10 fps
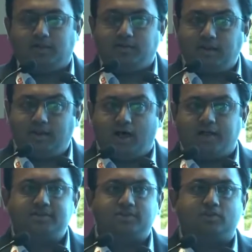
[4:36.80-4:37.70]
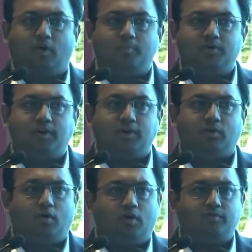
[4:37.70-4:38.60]
The largest component
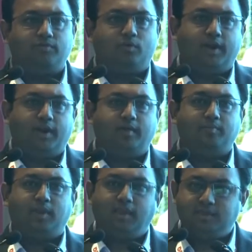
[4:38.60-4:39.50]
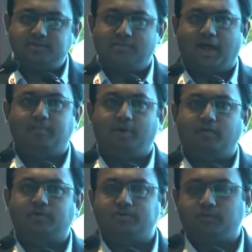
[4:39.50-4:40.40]
of O&M is
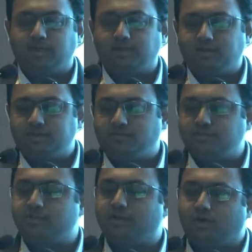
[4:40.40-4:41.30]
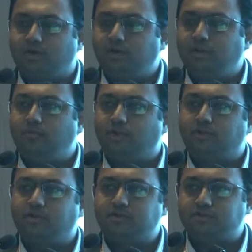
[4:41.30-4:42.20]
manpower. So whether it's for security,
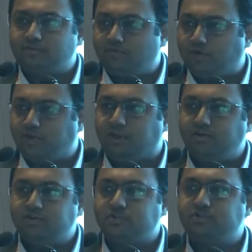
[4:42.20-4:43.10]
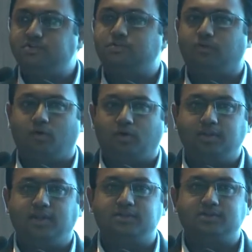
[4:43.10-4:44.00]
whether it's for technicians or
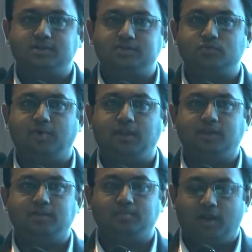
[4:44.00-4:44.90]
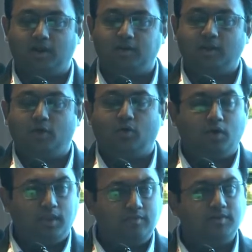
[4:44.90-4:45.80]
the engineers who maintain the plant
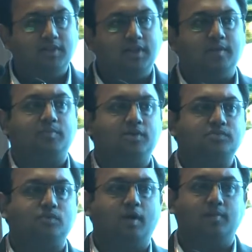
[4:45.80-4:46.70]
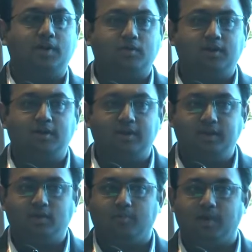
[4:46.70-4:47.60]
or even the laborers who come down and
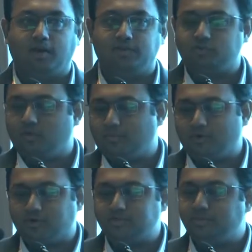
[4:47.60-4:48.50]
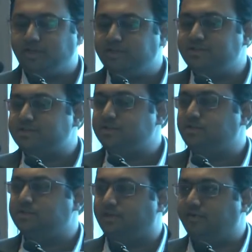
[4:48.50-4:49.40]
clean your plant. So approximately 60
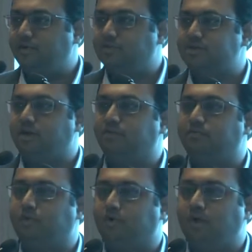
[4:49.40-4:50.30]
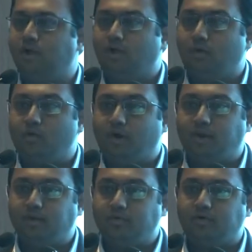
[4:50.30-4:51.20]
to 70% of your
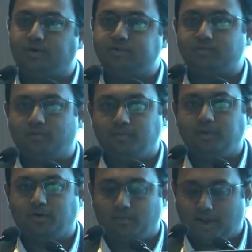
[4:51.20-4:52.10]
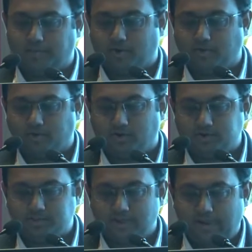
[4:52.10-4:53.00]
O&M cost would be your manpower
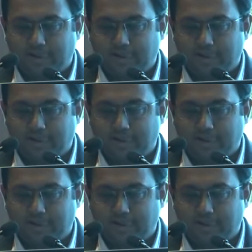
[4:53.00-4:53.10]
cost.